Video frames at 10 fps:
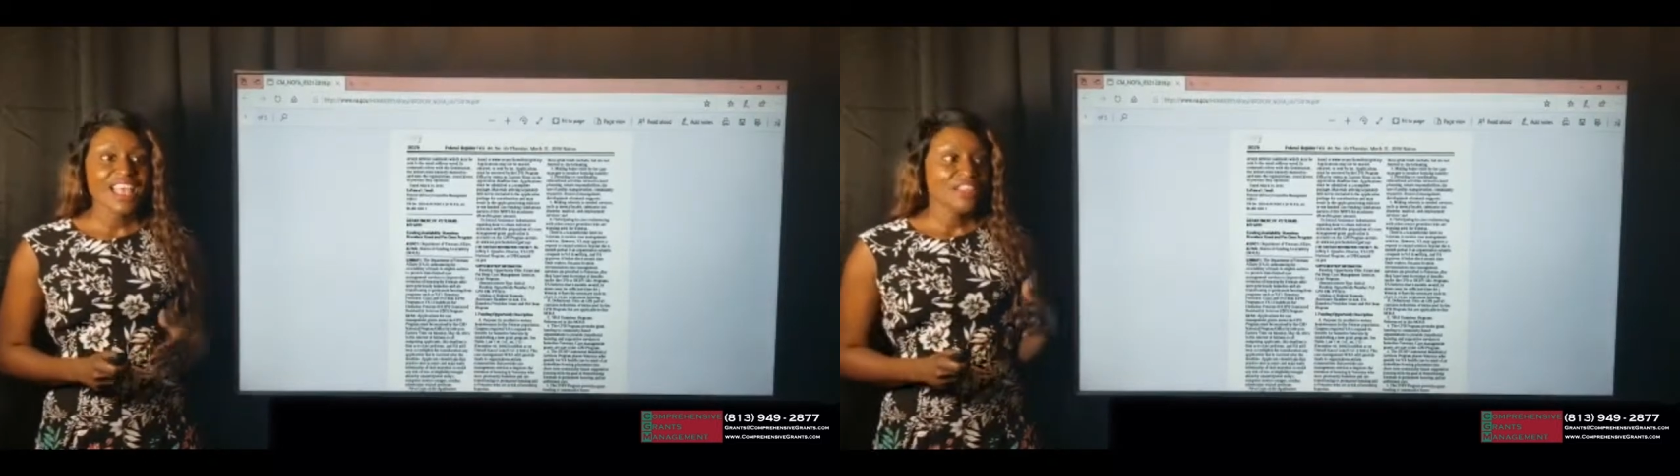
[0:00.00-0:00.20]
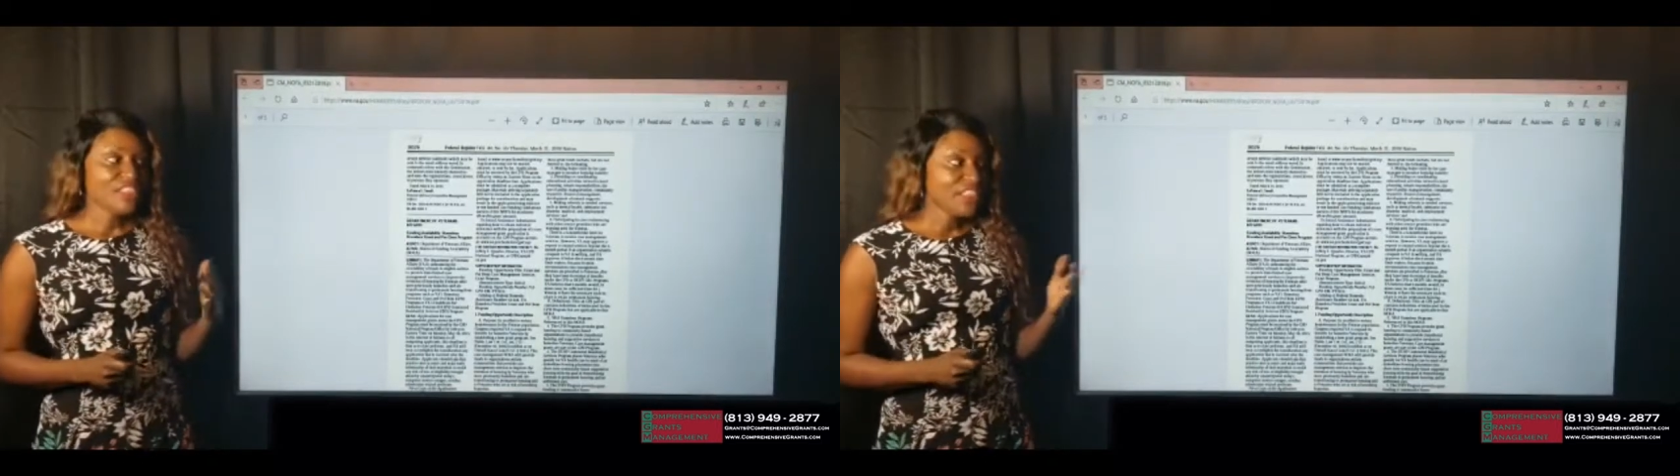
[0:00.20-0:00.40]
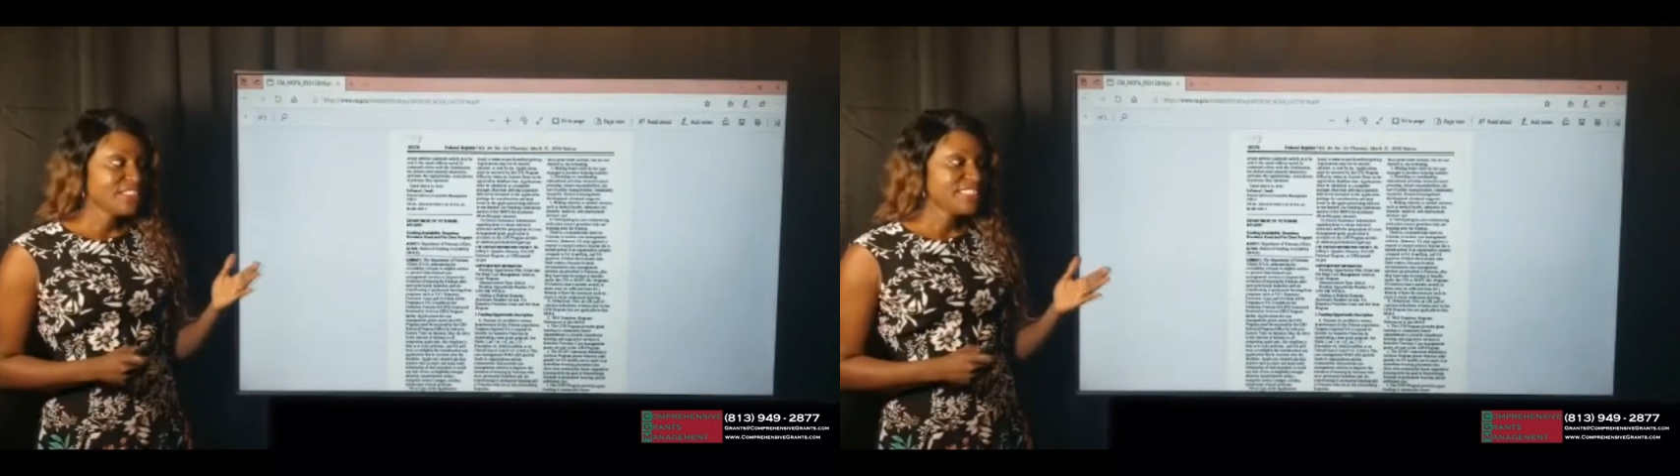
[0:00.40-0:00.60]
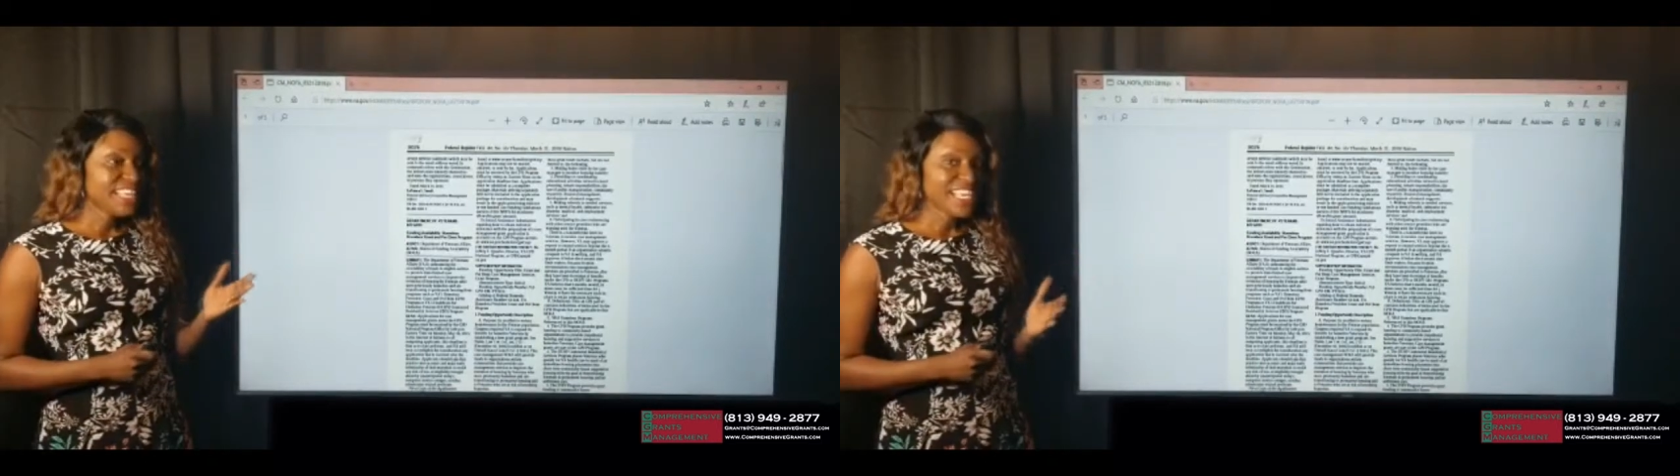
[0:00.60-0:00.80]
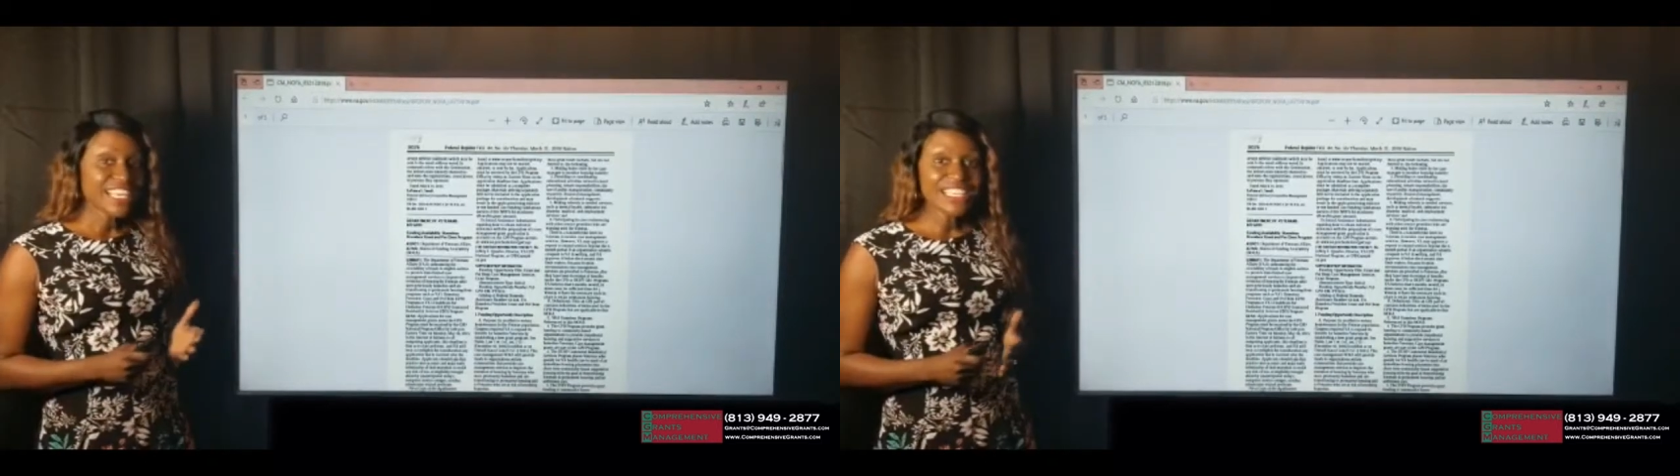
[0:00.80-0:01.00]
This
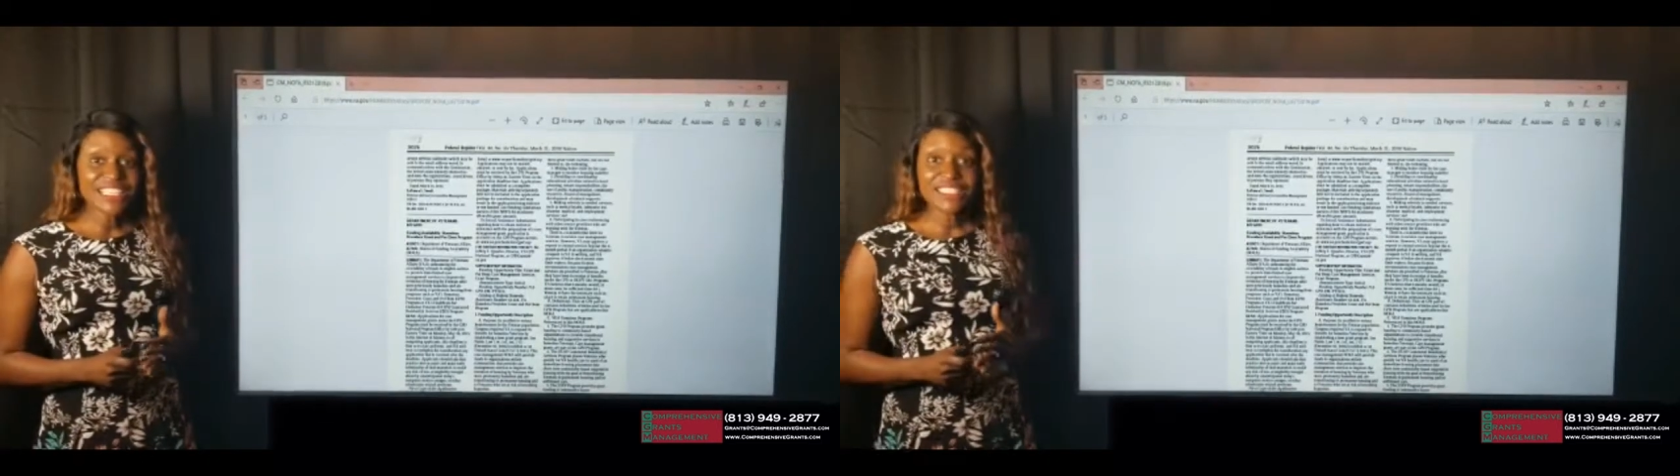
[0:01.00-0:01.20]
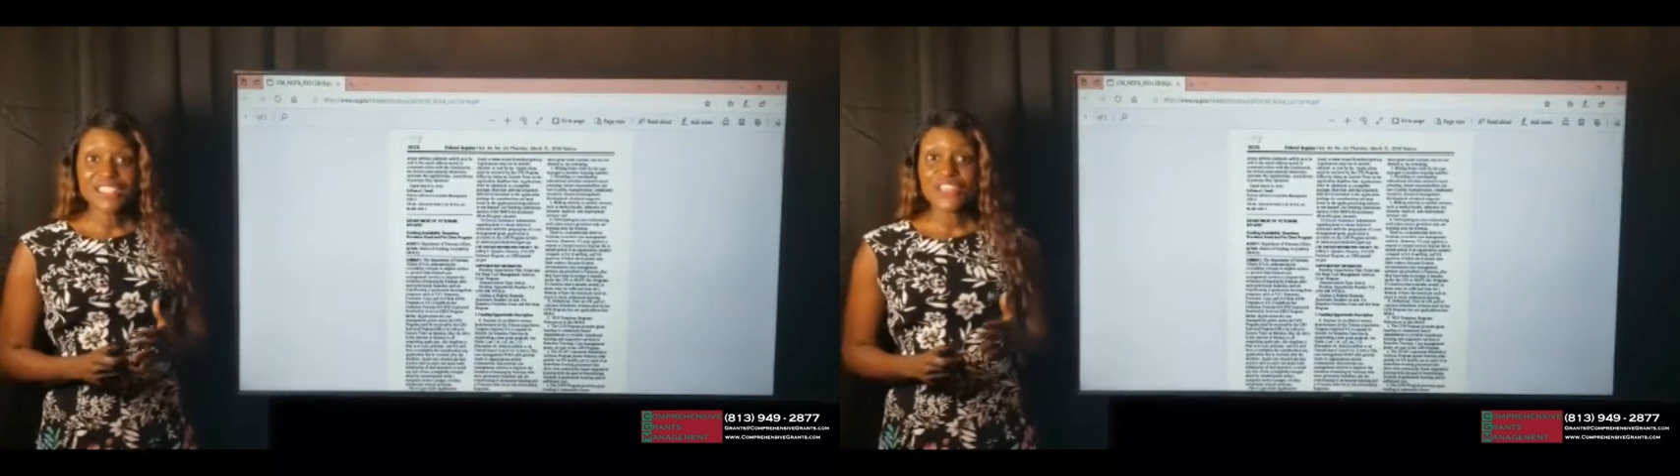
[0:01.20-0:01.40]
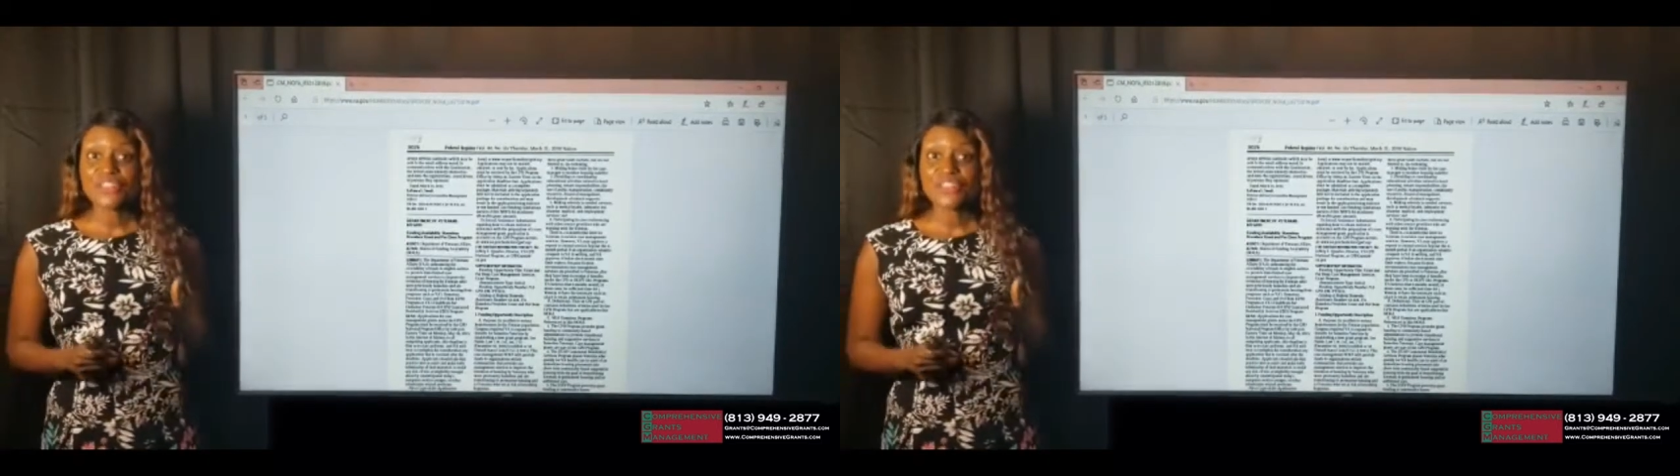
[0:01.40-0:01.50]
is